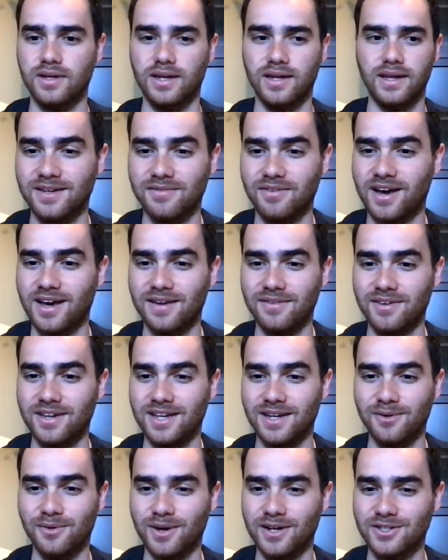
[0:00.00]
And if I have any
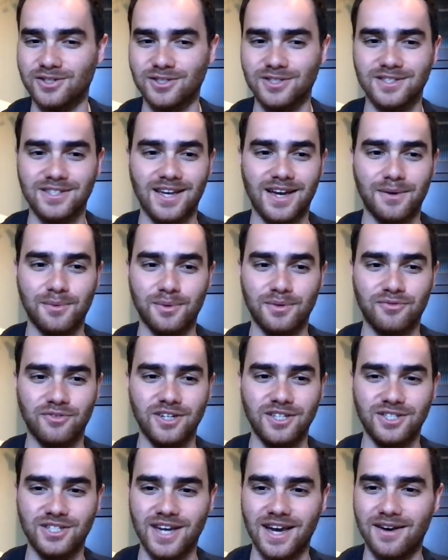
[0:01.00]
questions, I would
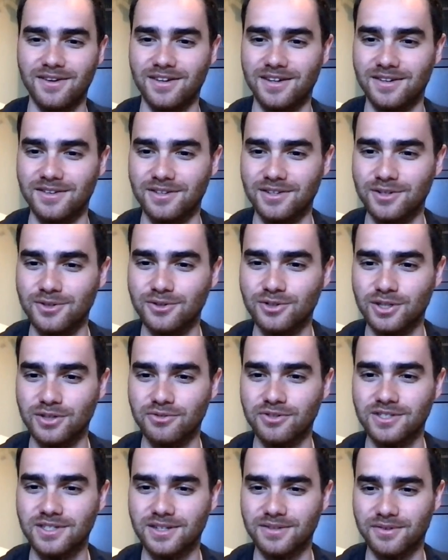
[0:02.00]
reach out and usually
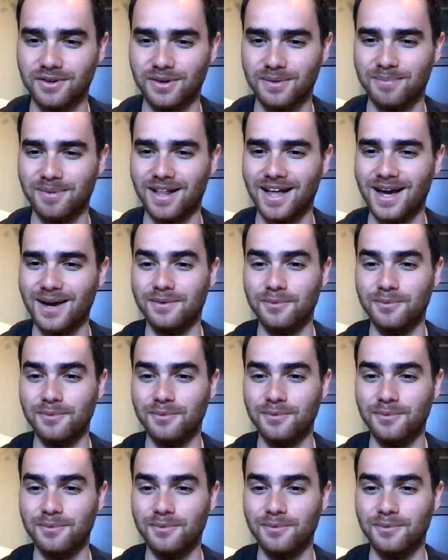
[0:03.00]
receive a reply